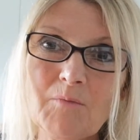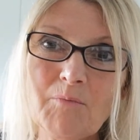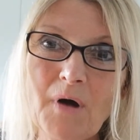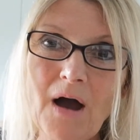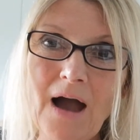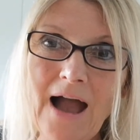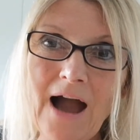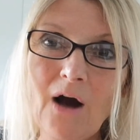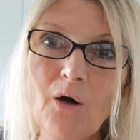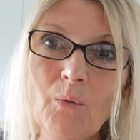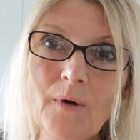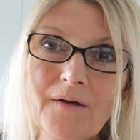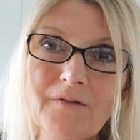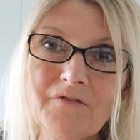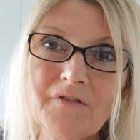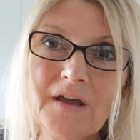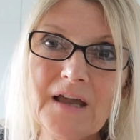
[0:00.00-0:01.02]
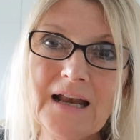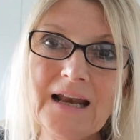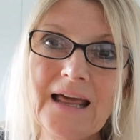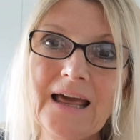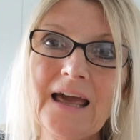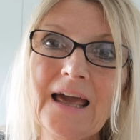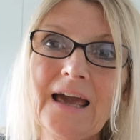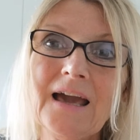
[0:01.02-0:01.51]
but how we're
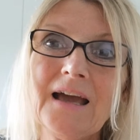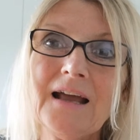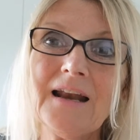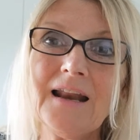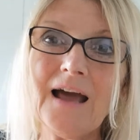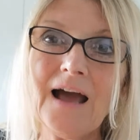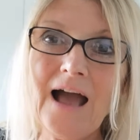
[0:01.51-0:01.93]
feeling and